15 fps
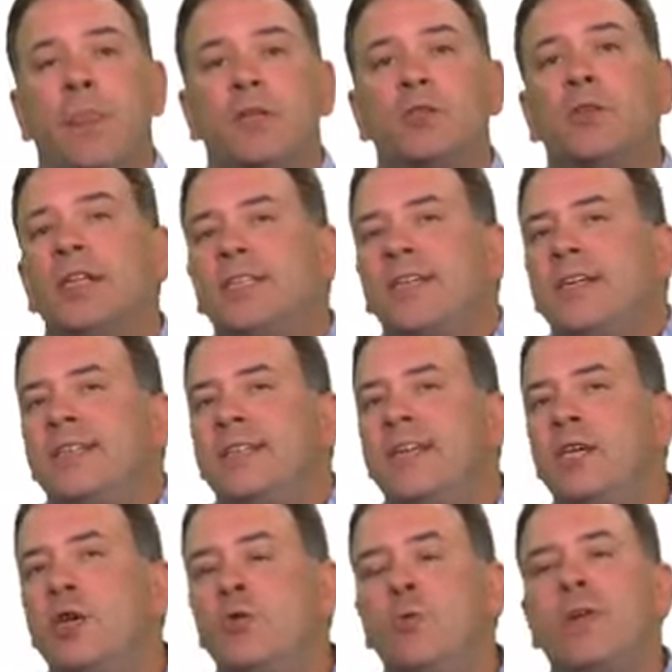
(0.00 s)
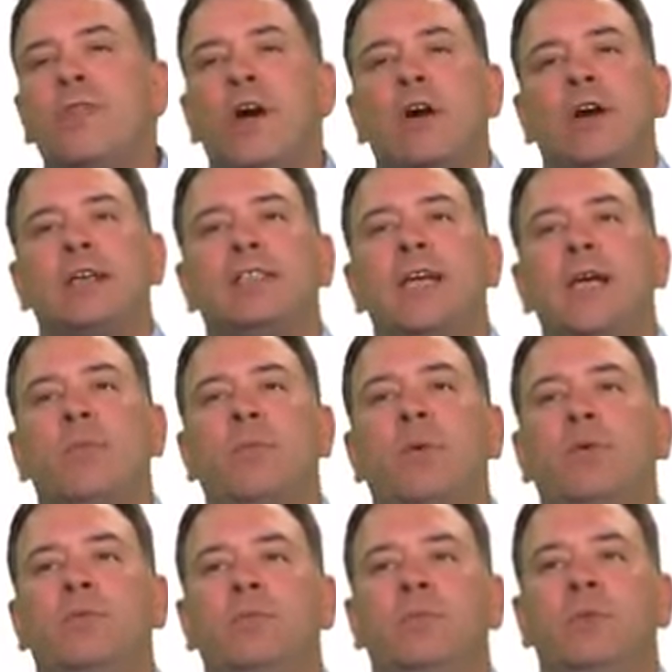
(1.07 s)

So let's continue with our example.